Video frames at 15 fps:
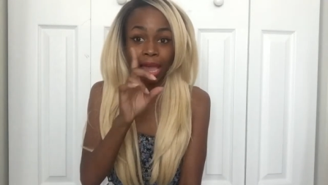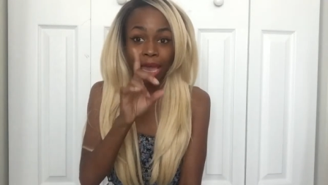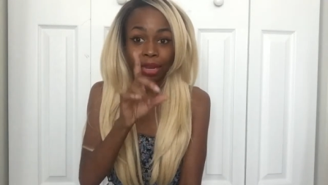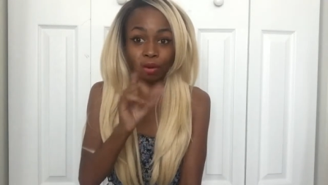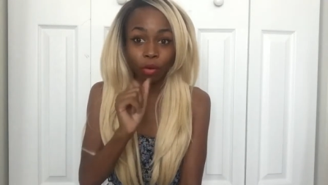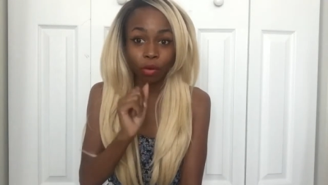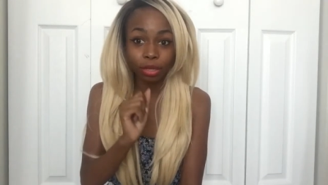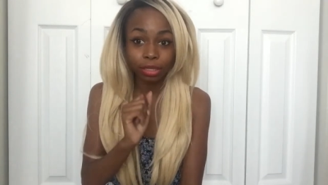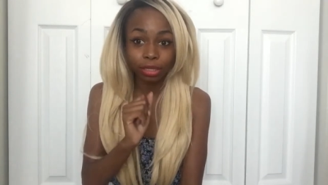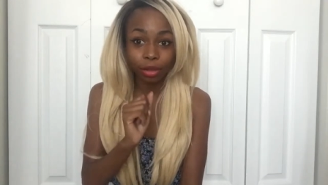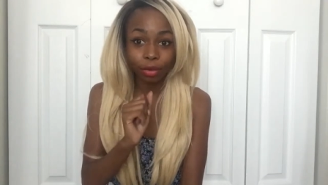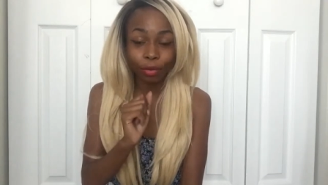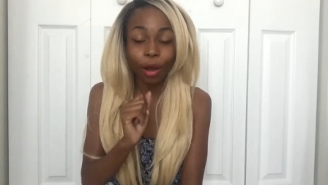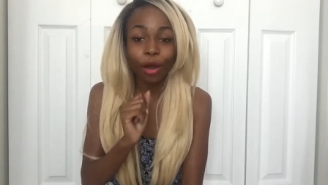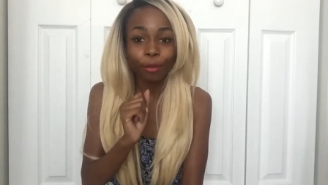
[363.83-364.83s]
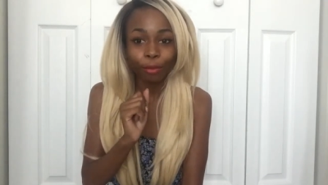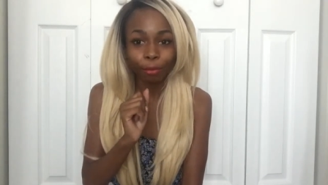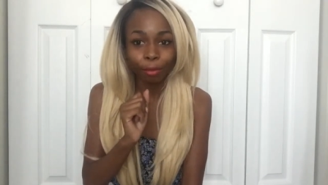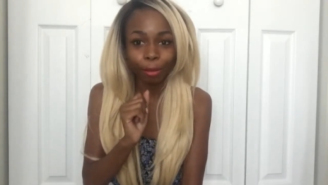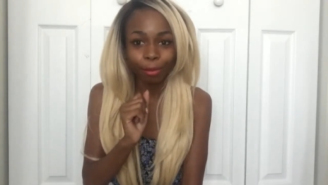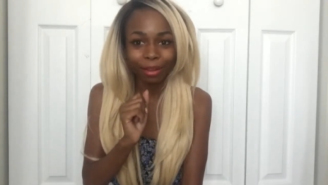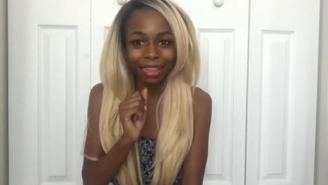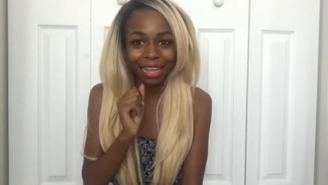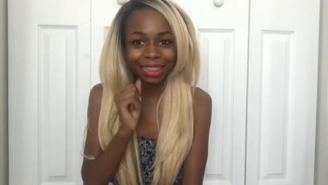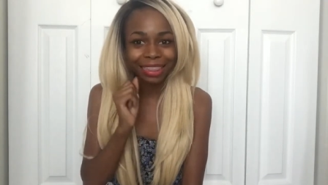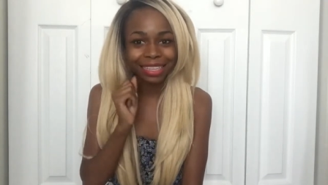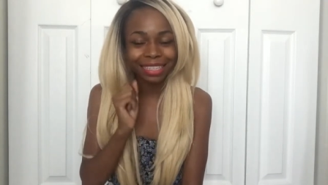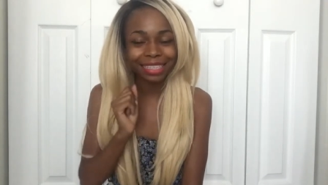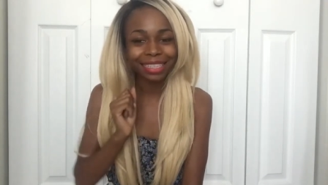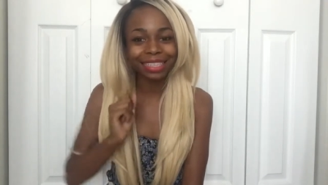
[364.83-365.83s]
And also, remember that
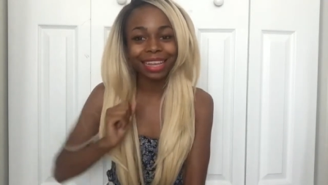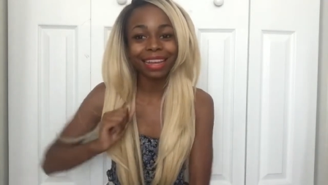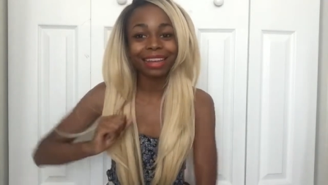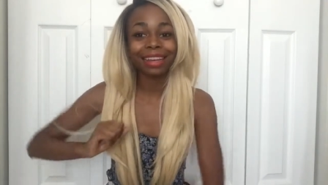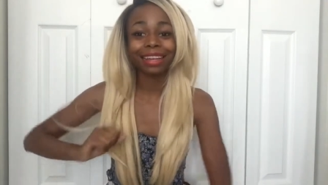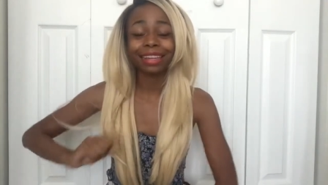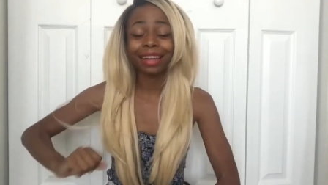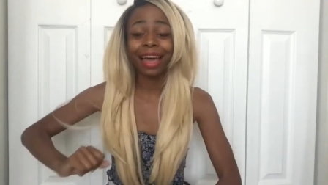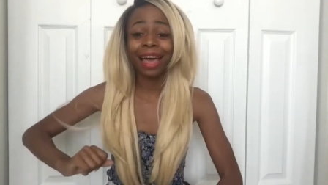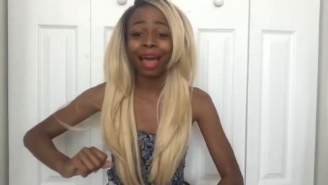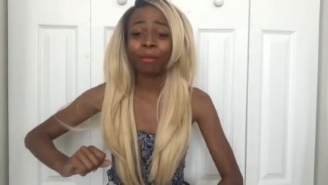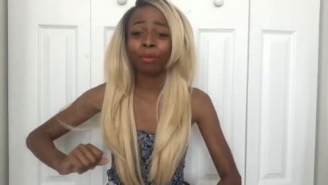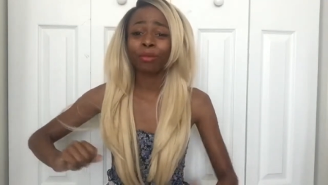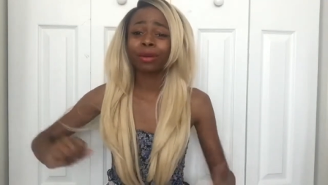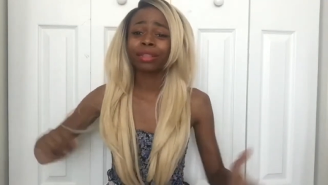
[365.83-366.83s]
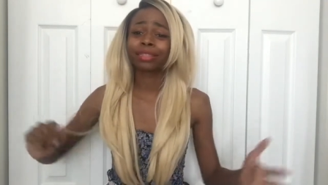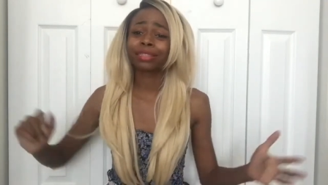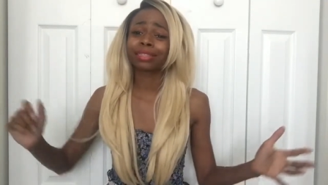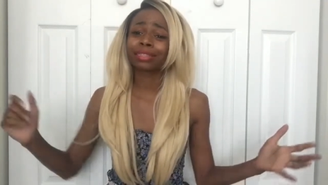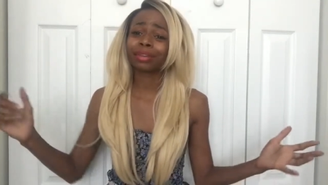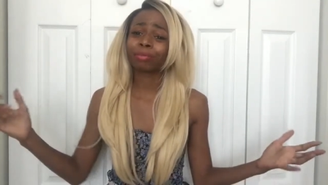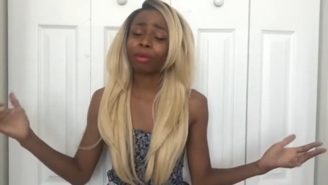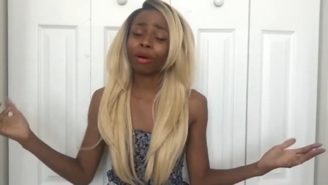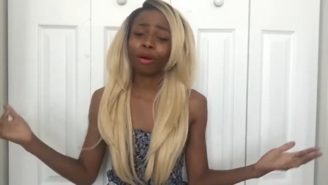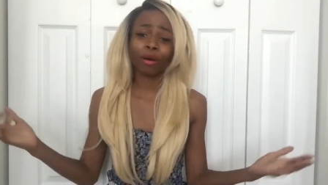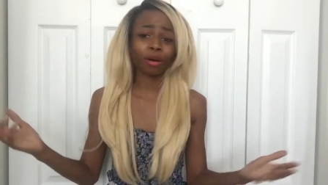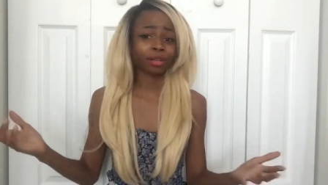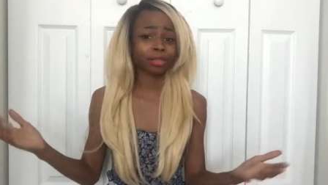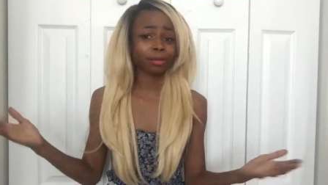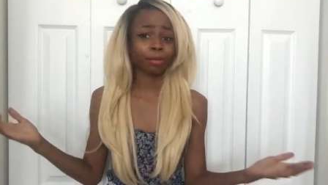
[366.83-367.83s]
this is a collab with some
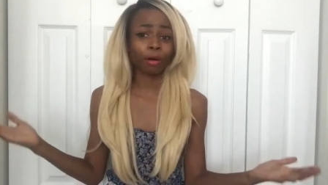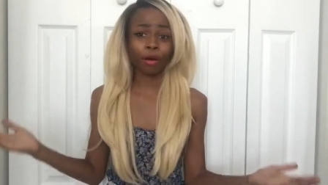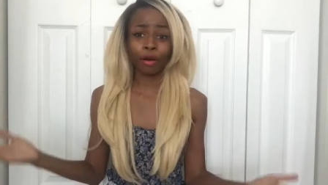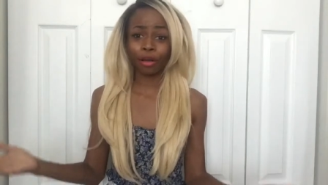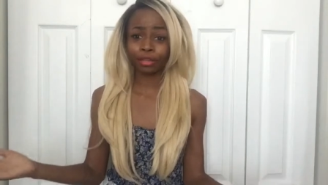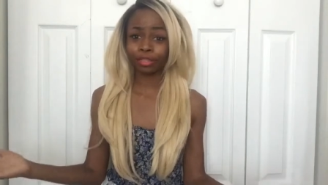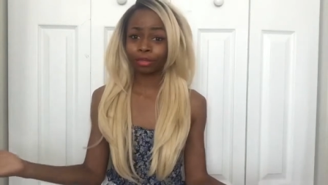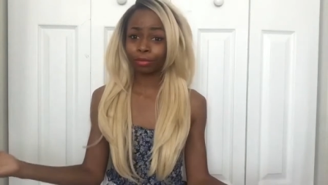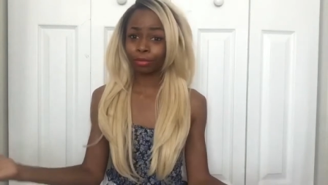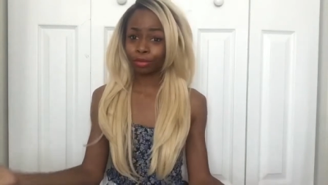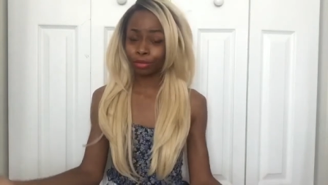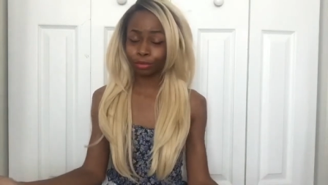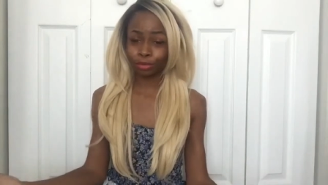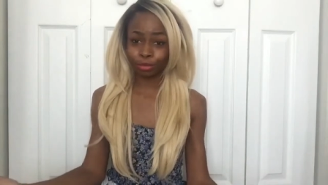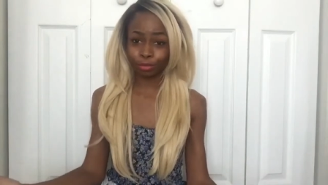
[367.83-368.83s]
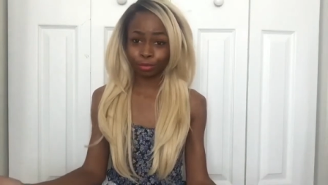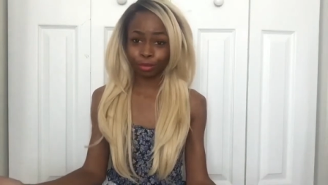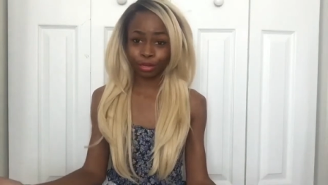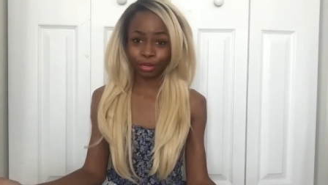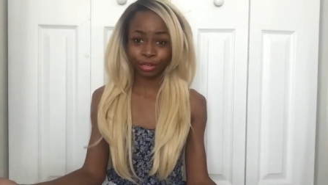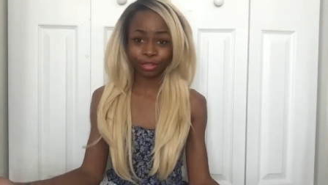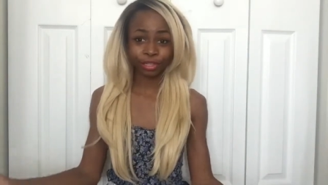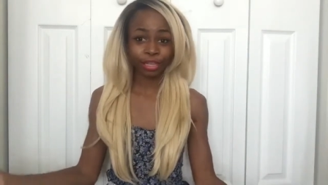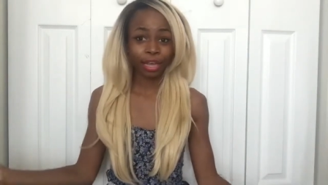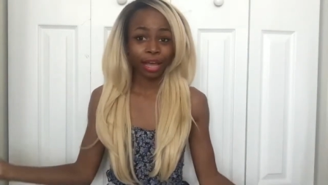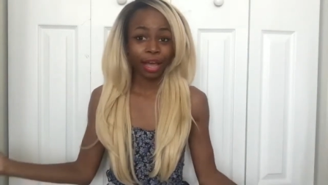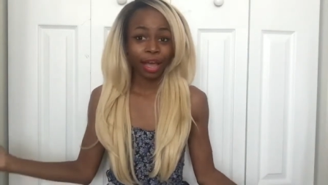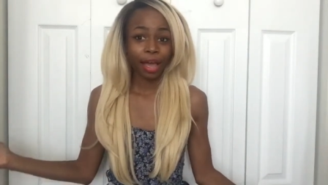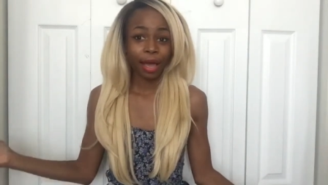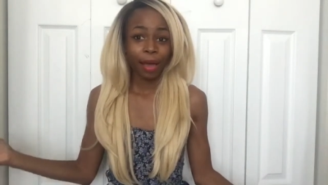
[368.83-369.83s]
awesome, awesome YouTubers.
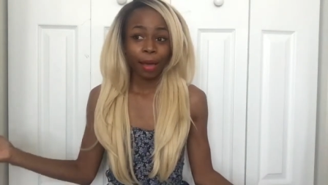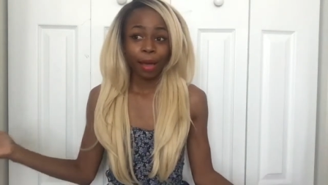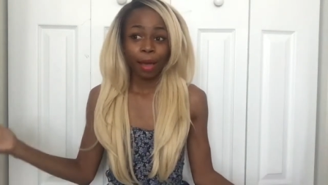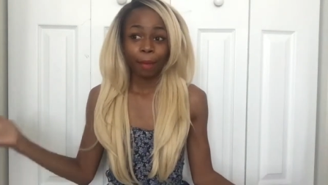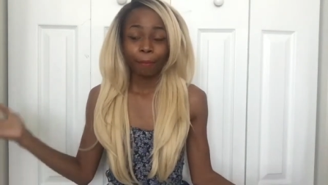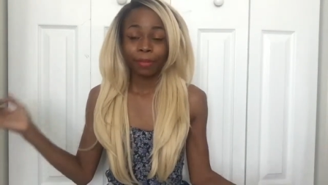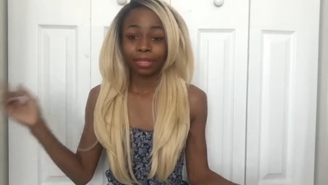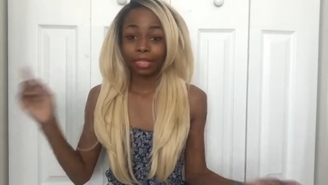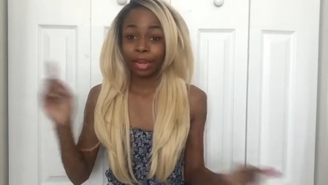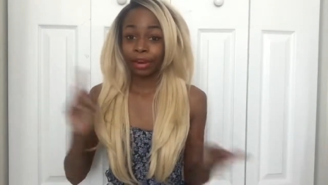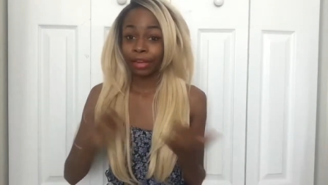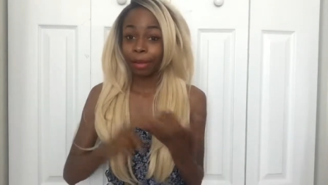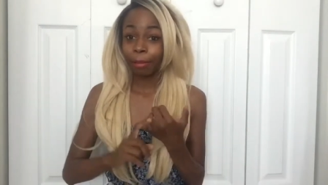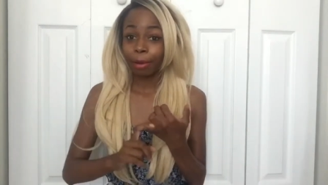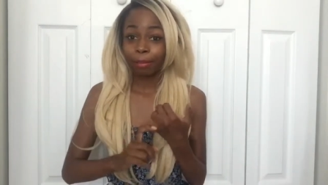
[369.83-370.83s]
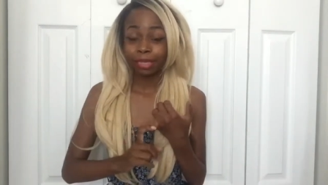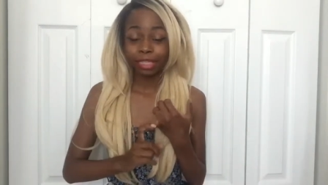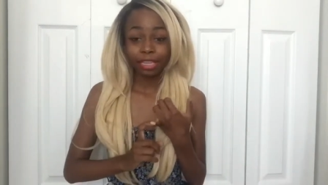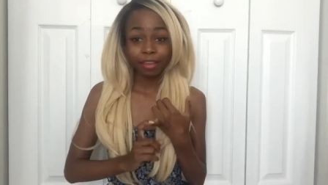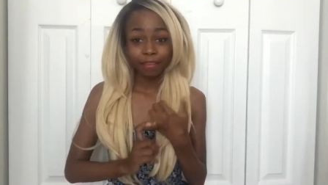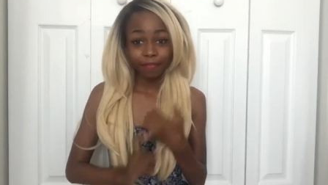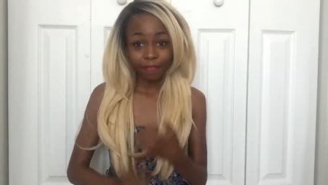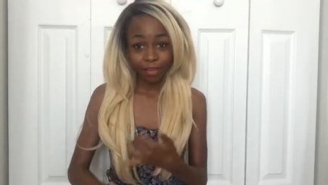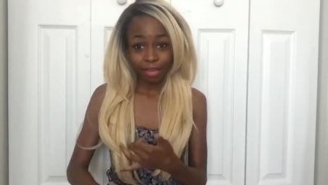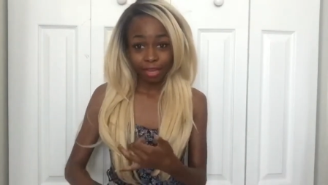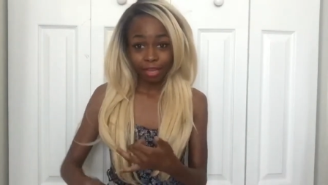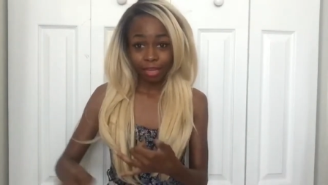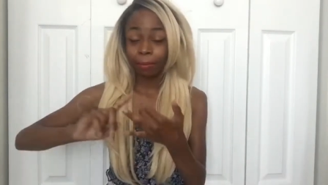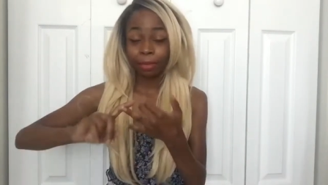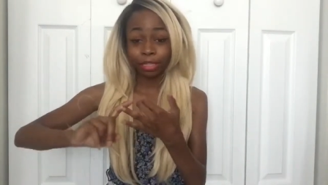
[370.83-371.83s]
Miss Area Mama T
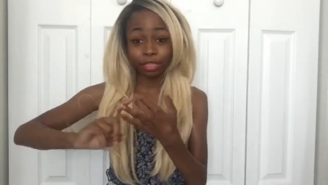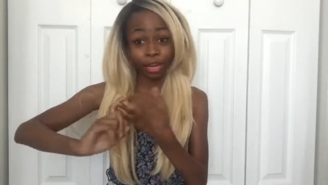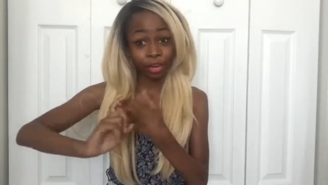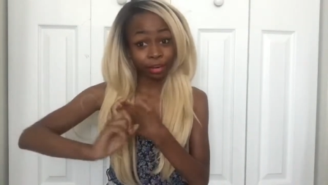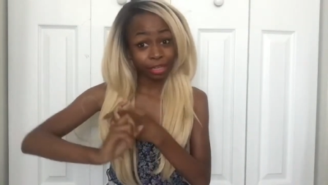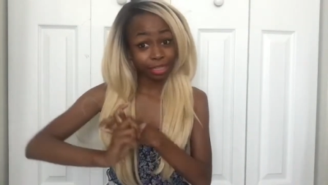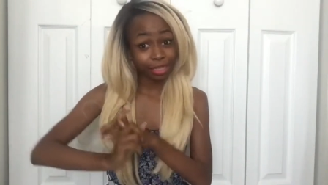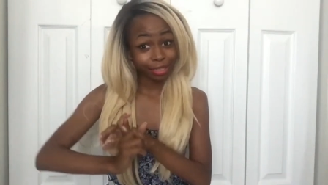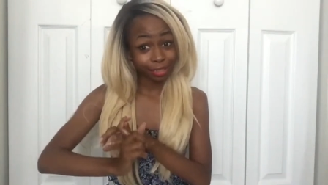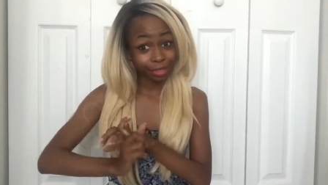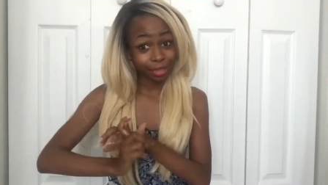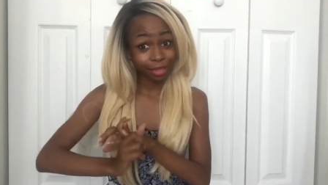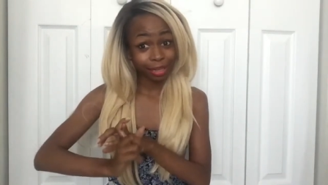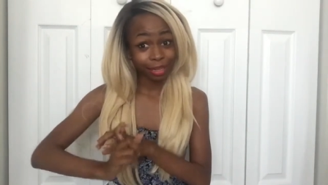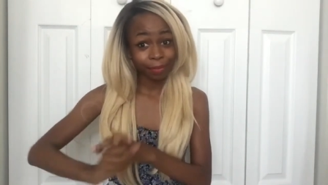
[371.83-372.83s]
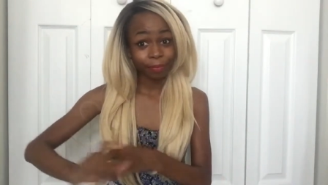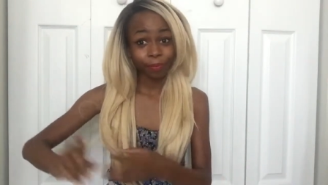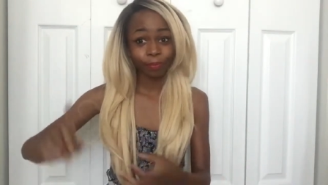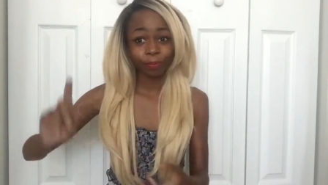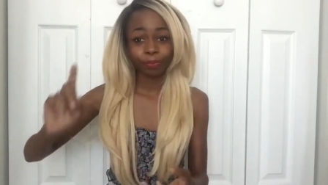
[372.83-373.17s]
V, Mister Aaron Sterling,